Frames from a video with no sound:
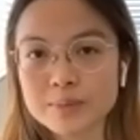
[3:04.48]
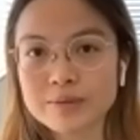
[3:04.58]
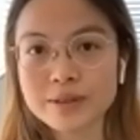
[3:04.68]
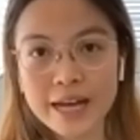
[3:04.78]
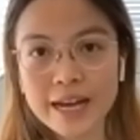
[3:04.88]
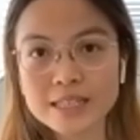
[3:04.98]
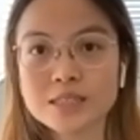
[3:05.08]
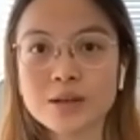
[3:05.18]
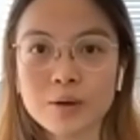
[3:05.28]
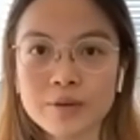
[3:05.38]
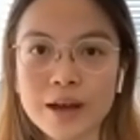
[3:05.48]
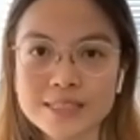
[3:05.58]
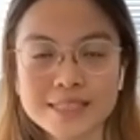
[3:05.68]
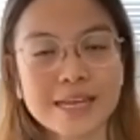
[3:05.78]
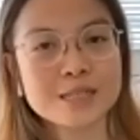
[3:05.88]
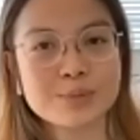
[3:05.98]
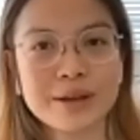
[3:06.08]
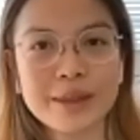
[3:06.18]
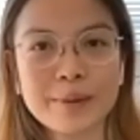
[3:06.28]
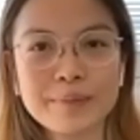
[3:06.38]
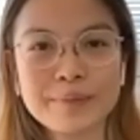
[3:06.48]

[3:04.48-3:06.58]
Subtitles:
and relaxed, don't hesitate to bring them.